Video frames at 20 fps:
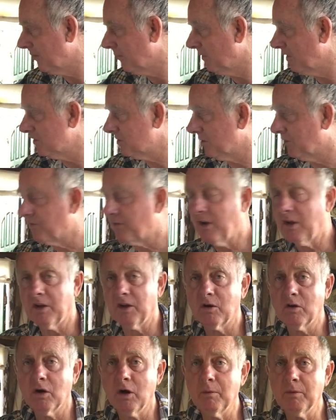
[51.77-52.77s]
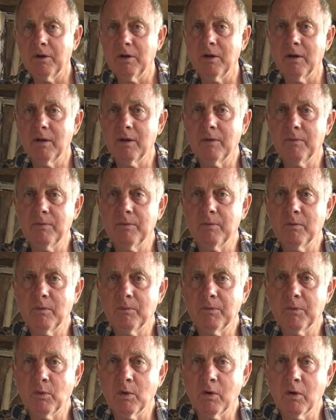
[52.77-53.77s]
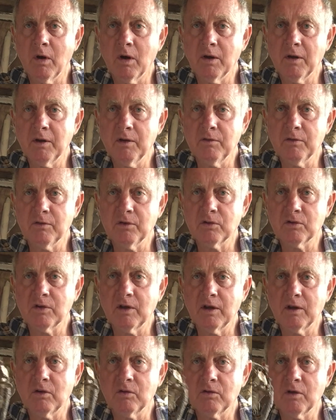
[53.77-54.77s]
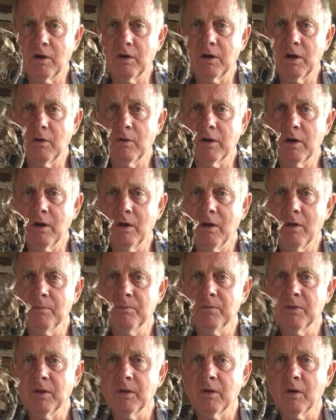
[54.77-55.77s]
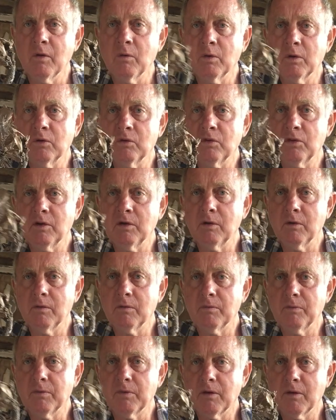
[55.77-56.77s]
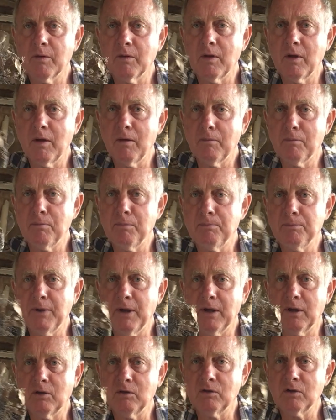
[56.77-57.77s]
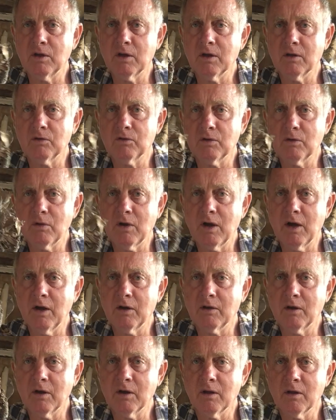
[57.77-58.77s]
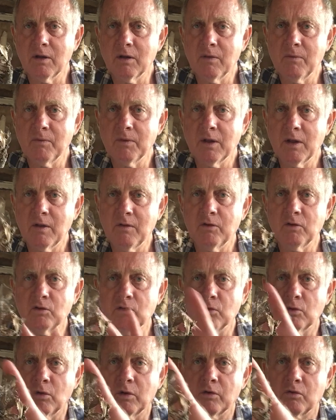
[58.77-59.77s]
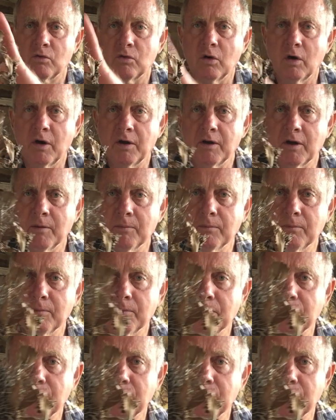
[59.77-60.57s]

which is fairly common where I live in this sandstone area, was the Banksia serrata. This is all the dried up